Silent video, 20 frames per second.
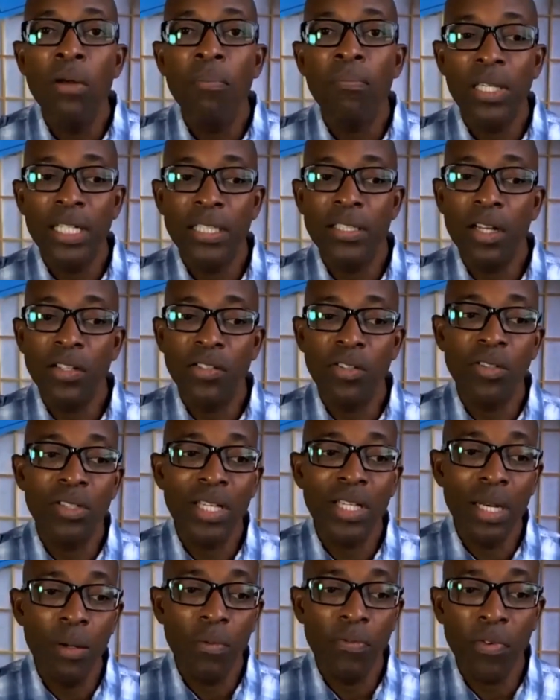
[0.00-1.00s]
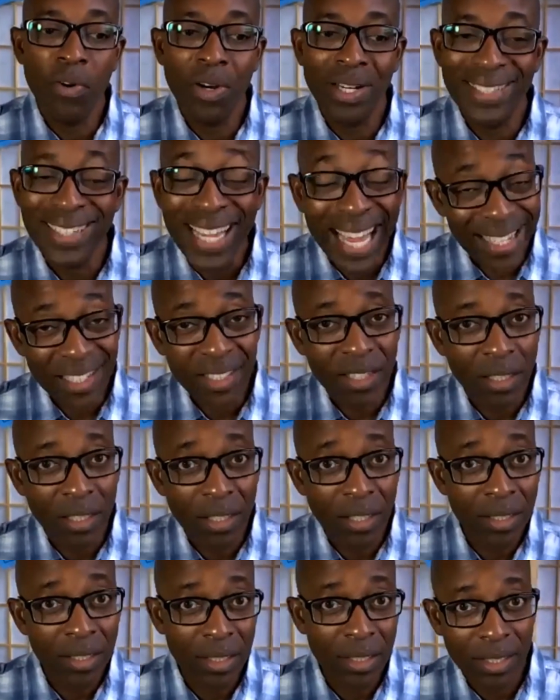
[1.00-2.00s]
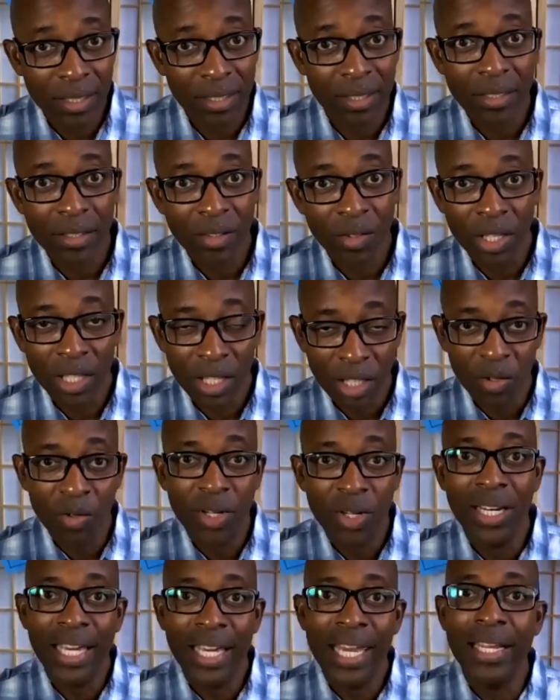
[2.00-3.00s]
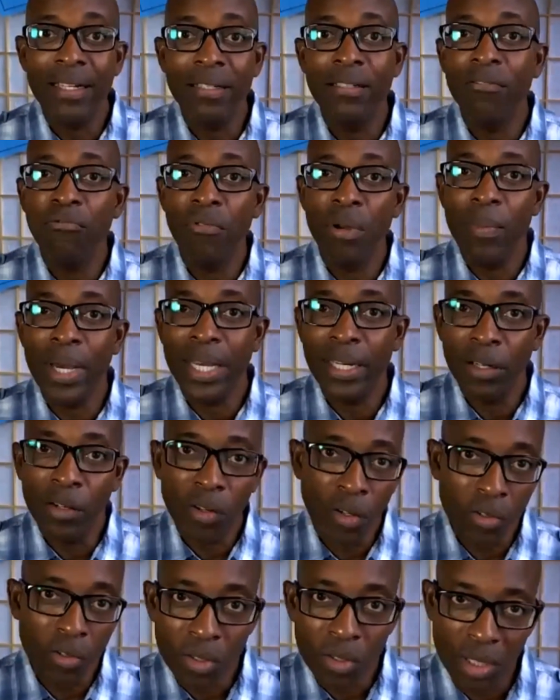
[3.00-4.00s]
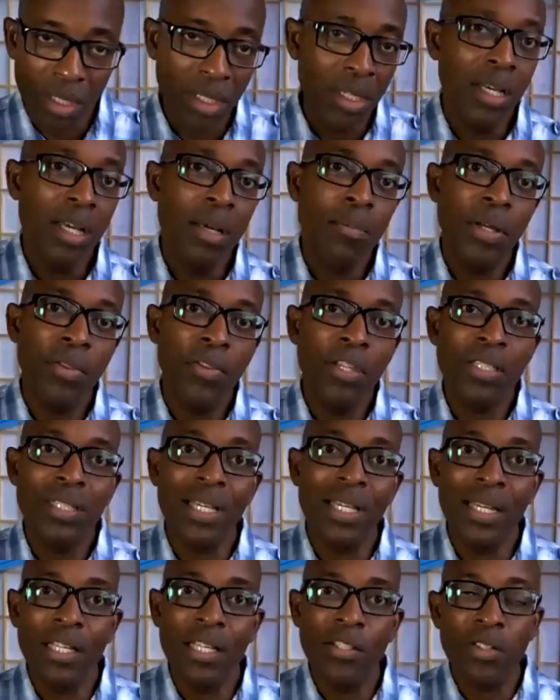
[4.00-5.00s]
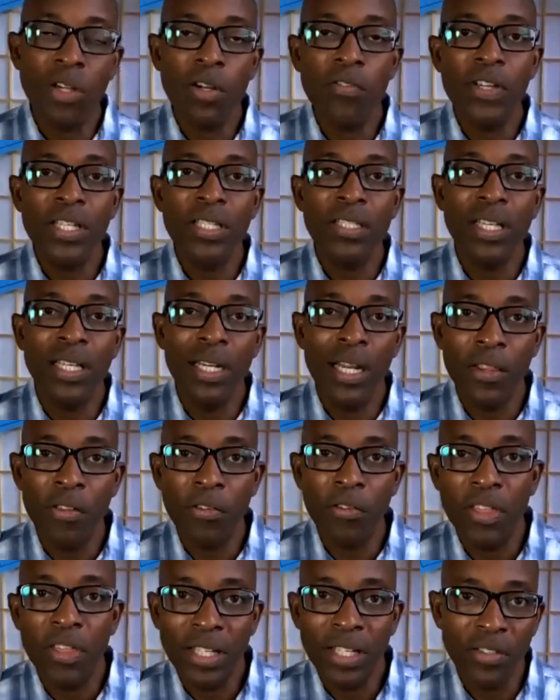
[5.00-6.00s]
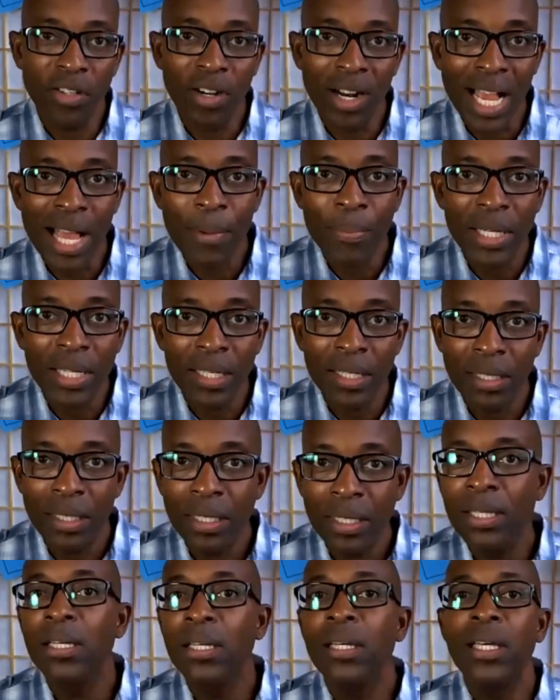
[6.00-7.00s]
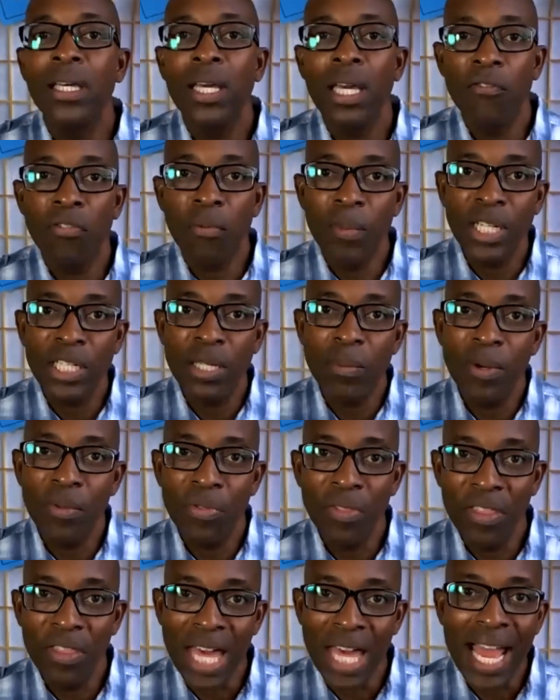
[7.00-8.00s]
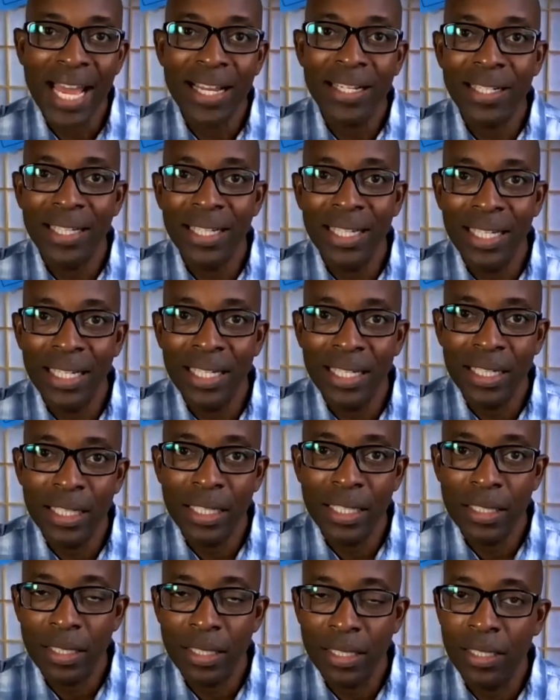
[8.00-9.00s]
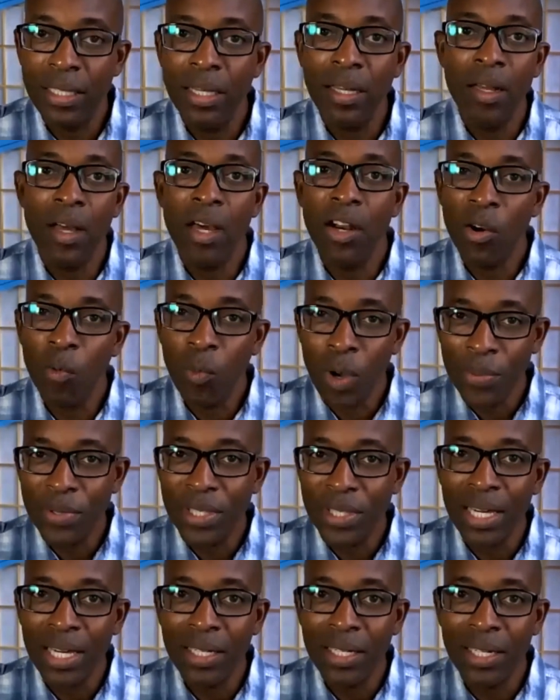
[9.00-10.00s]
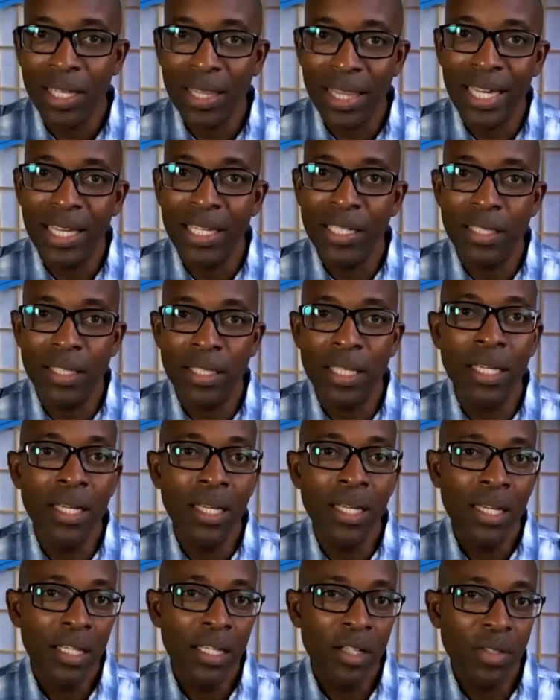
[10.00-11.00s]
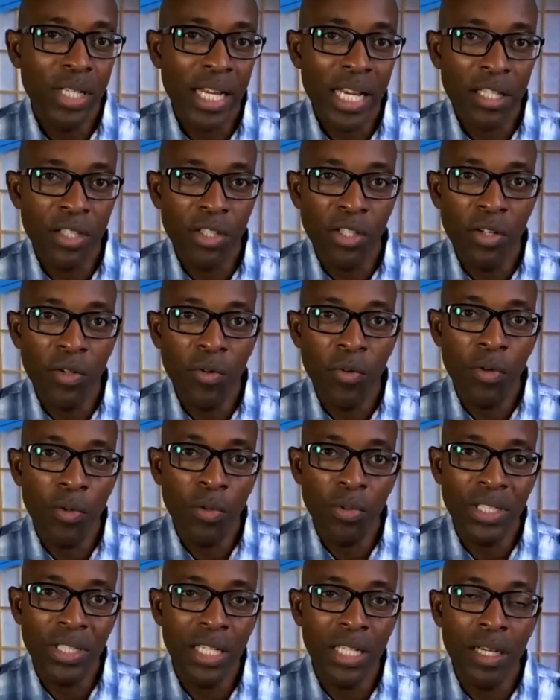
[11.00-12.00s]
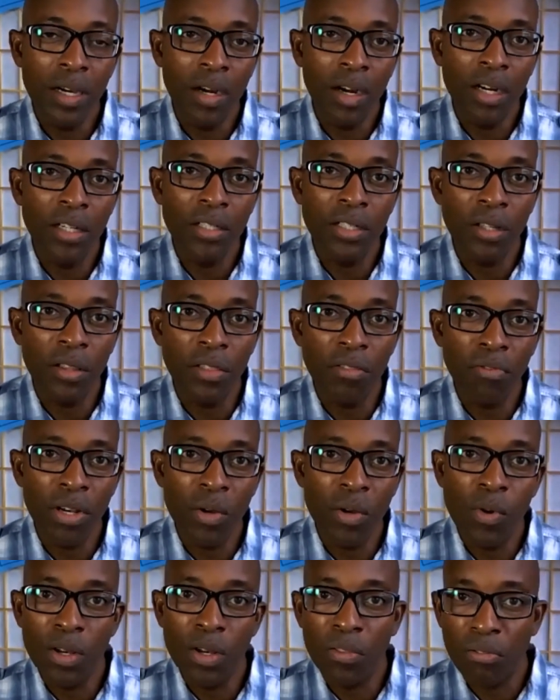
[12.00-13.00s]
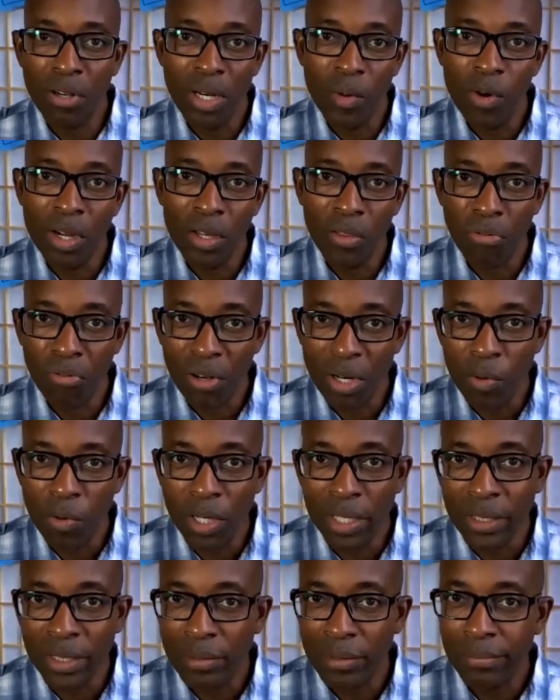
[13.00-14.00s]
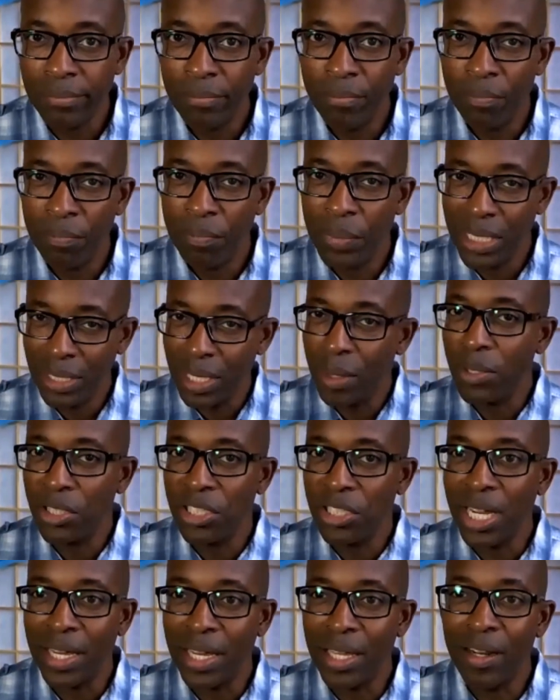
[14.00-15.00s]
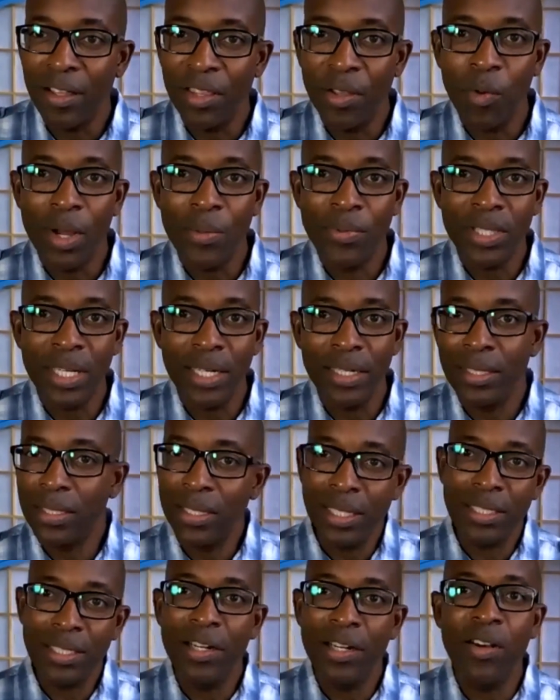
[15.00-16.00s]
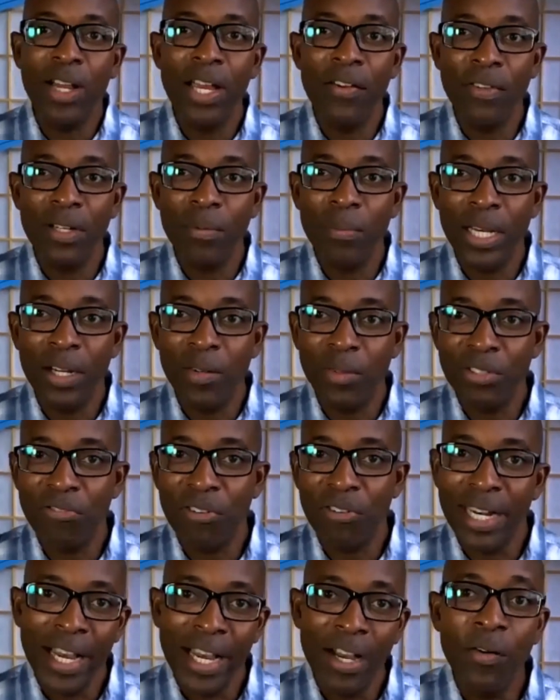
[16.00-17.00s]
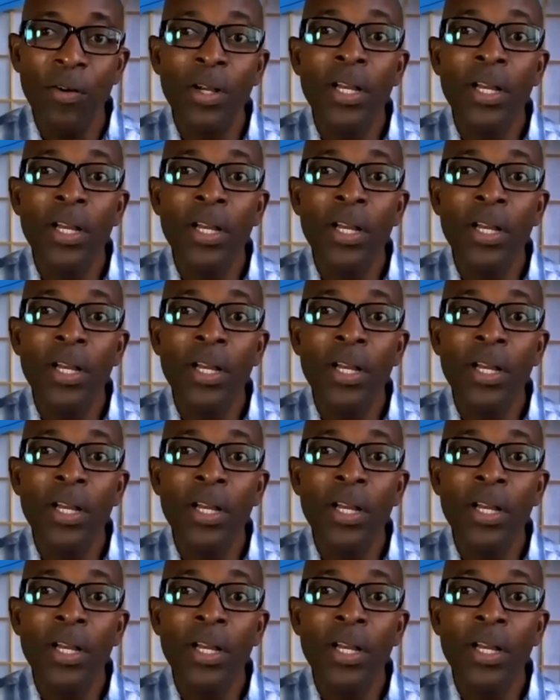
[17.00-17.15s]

Please also sign up for our text alerts so that you can get reminders about the Sunday service and other things that are happening. Information about that is on our website. I think it's, you text UOTR to 313131, but double check it on the website because I don't have it in my notes right now.